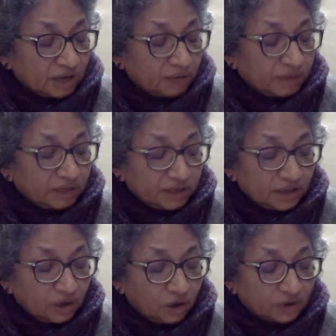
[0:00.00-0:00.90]
making
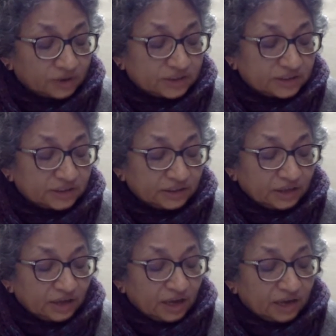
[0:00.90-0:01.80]
her hot tea,
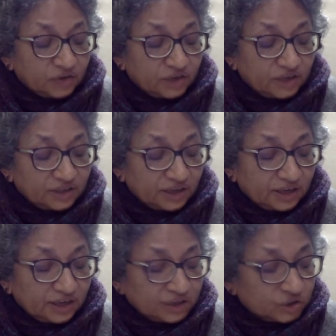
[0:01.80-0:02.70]
and reading the
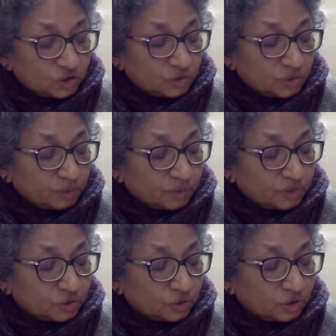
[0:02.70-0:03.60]
English newspapers
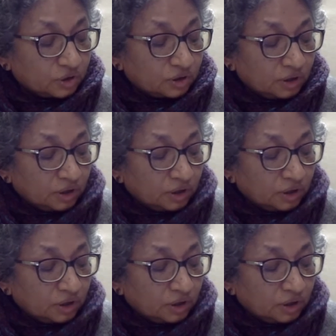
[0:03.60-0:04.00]
to her,